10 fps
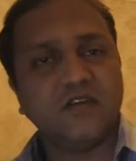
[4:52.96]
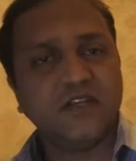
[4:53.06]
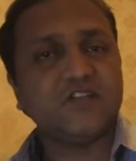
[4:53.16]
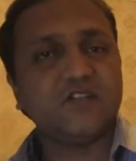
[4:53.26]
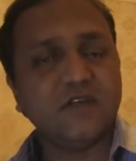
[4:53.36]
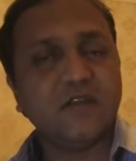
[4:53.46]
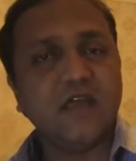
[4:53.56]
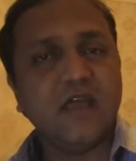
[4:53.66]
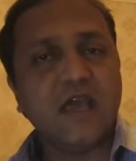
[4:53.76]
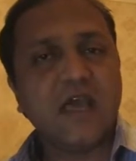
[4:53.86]
tester,
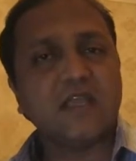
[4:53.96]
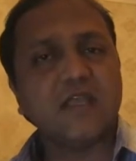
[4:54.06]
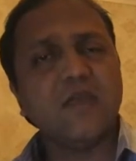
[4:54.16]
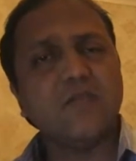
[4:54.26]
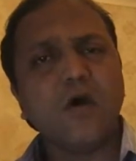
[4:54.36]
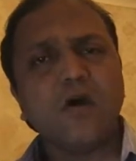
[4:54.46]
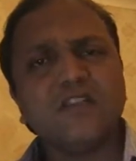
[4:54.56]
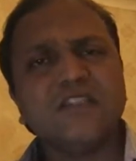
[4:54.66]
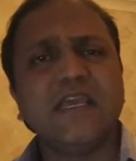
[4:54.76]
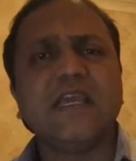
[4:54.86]
and keep
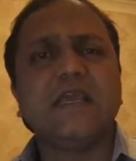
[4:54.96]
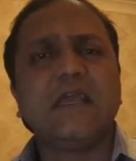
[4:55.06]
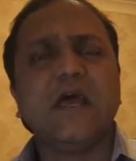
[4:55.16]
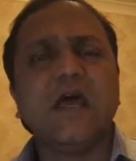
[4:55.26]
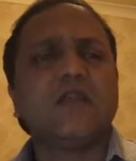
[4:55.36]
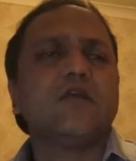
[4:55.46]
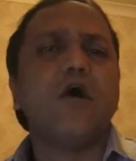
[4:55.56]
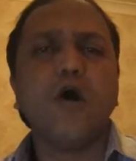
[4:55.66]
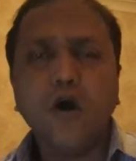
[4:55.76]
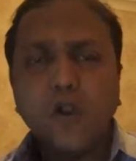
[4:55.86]
on saying at
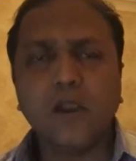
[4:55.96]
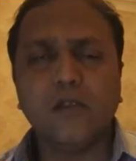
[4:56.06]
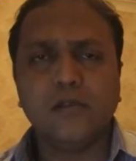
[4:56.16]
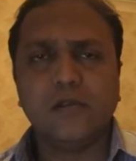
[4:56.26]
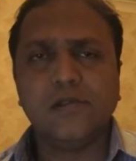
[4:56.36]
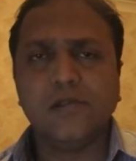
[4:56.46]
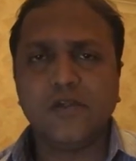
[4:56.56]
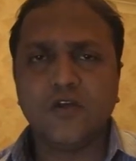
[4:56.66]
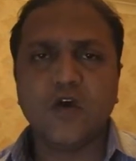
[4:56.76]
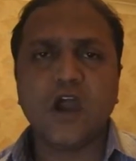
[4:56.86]
all
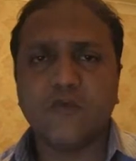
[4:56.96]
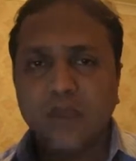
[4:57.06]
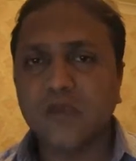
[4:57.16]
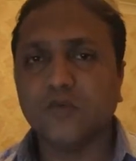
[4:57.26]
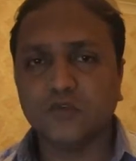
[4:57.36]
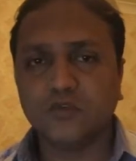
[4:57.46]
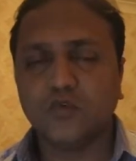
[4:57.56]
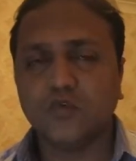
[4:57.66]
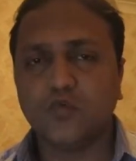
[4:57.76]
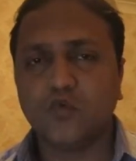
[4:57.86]
avenues
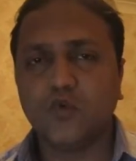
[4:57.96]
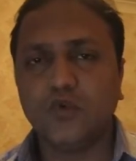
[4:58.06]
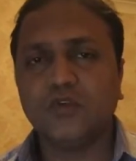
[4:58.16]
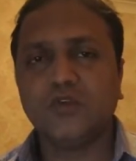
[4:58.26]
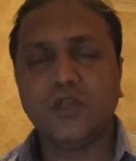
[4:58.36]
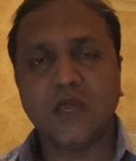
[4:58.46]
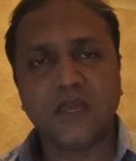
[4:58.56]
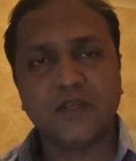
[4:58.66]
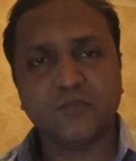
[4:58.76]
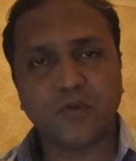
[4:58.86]

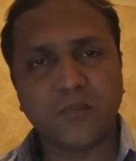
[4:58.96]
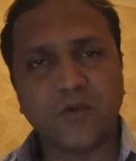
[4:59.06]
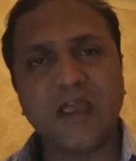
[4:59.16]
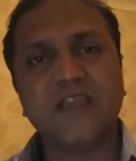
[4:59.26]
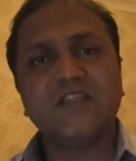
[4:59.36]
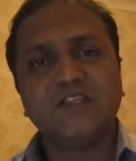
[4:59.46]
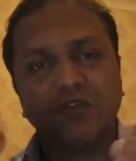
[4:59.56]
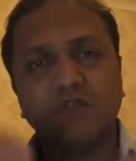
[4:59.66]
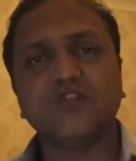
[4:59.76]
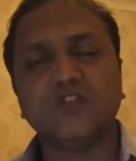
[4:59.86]
and propagate
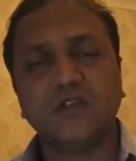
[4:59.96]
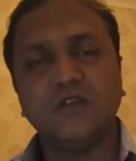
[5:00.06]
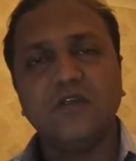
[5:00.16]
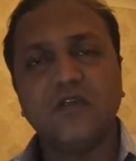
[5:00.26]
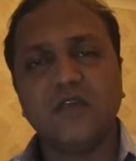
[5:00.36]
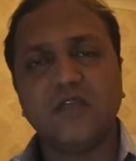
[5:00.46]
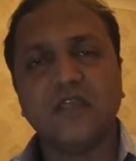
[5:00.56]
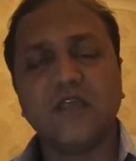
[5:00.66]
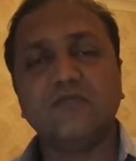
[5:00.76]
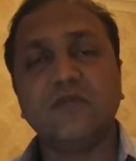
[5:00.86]
this notion
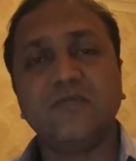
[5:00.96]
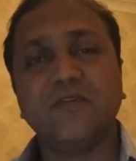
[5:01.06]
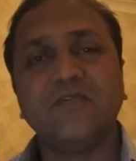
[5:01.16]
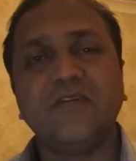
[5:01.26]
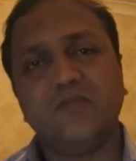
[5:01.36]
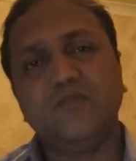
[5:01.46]
that we prefer